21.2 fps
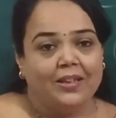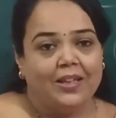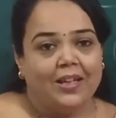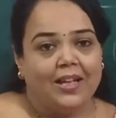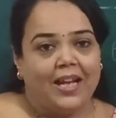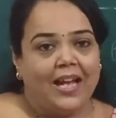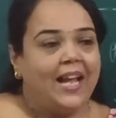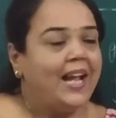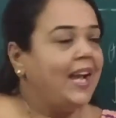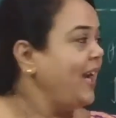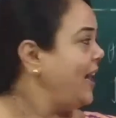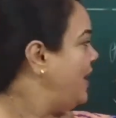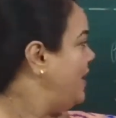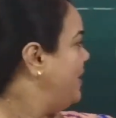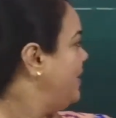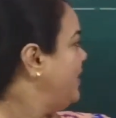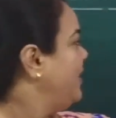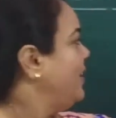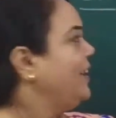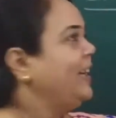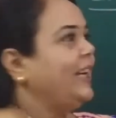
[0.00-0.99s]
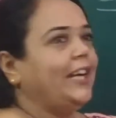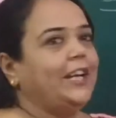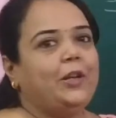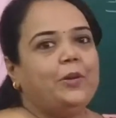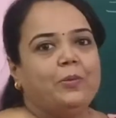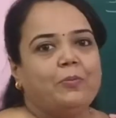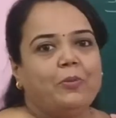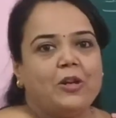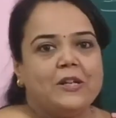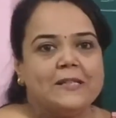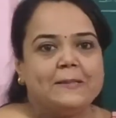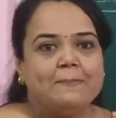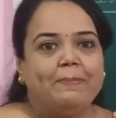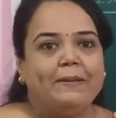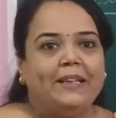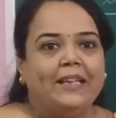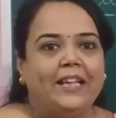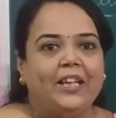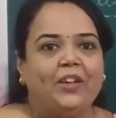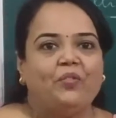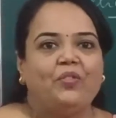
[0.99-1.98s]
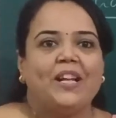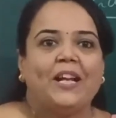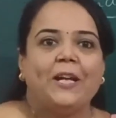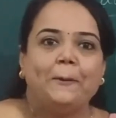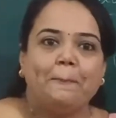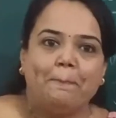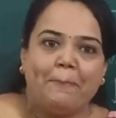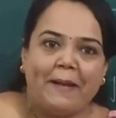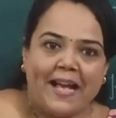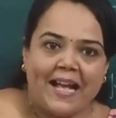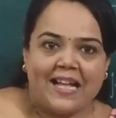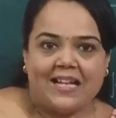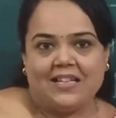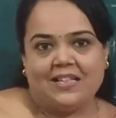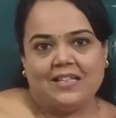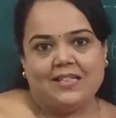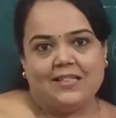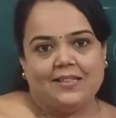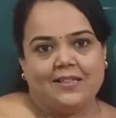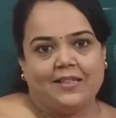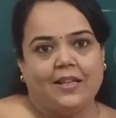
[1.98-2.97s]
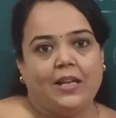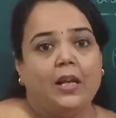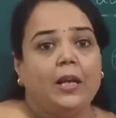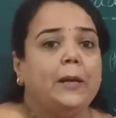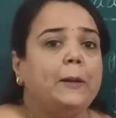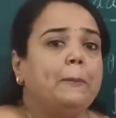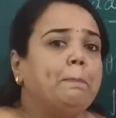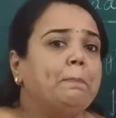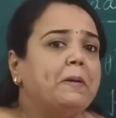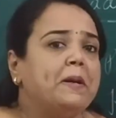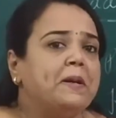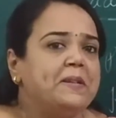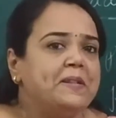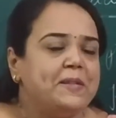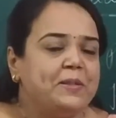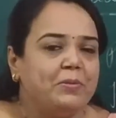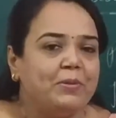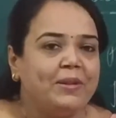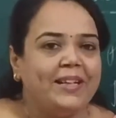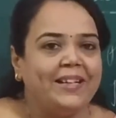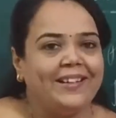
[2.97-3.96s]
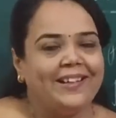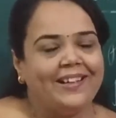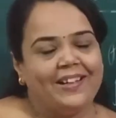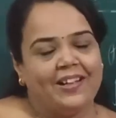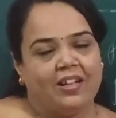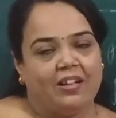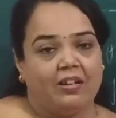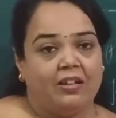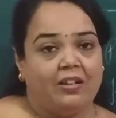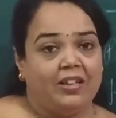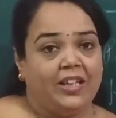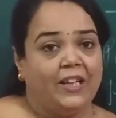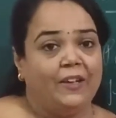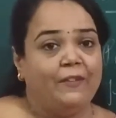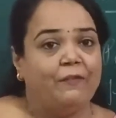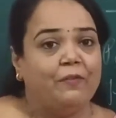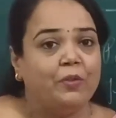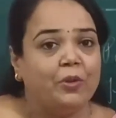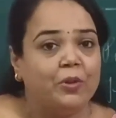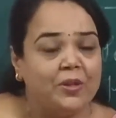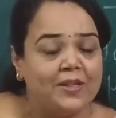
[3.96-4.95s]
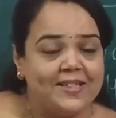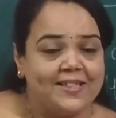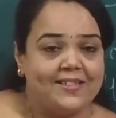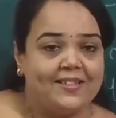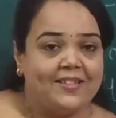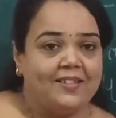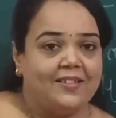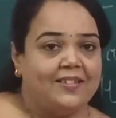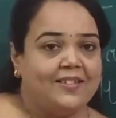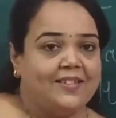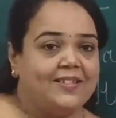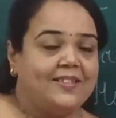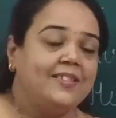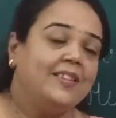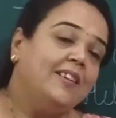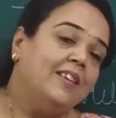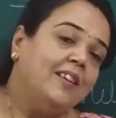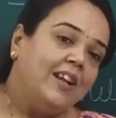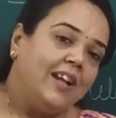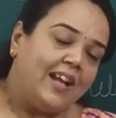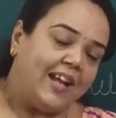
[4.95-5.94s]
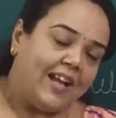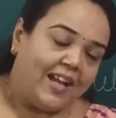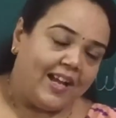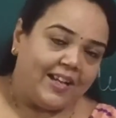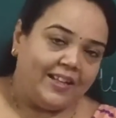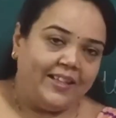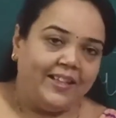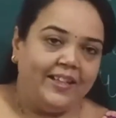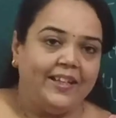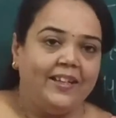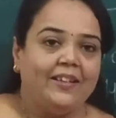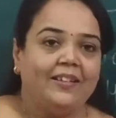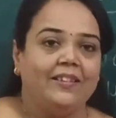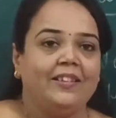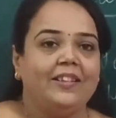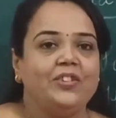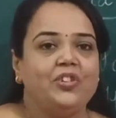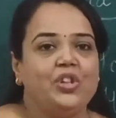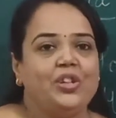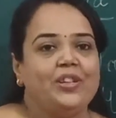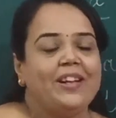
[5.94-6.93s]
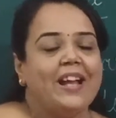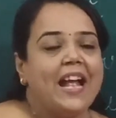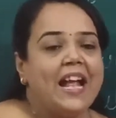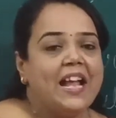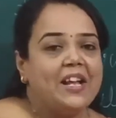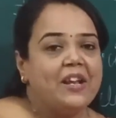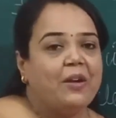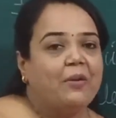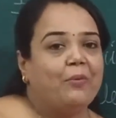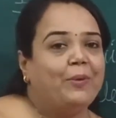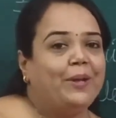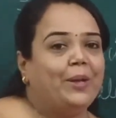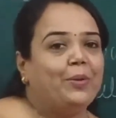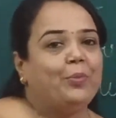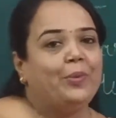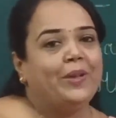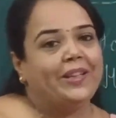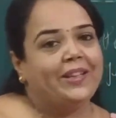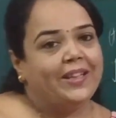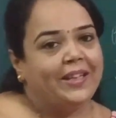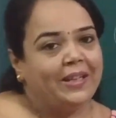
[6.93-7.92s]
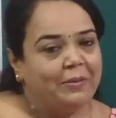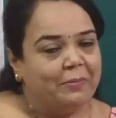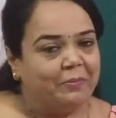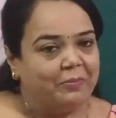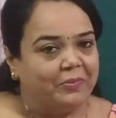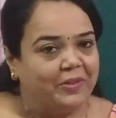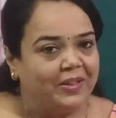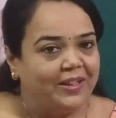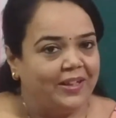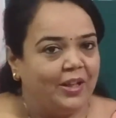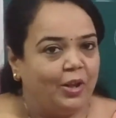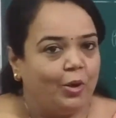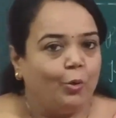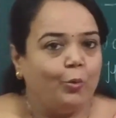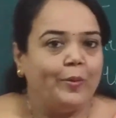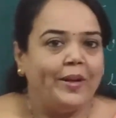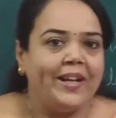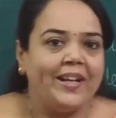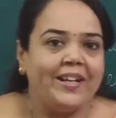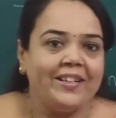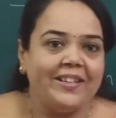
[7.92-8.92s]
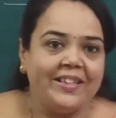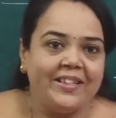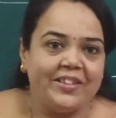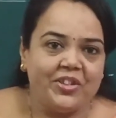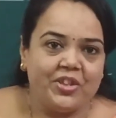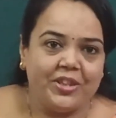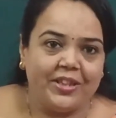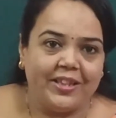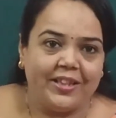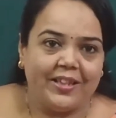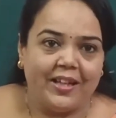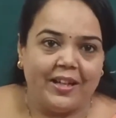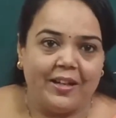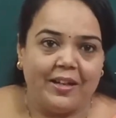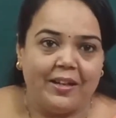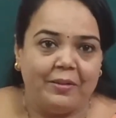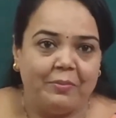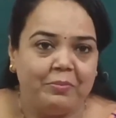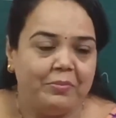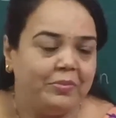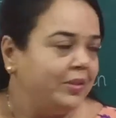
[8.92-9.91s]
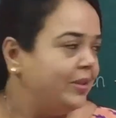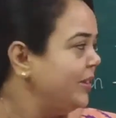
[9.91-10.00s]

And it was believed that Paris, he persuaded her, he forced her, and she ran away with him. Where did she come?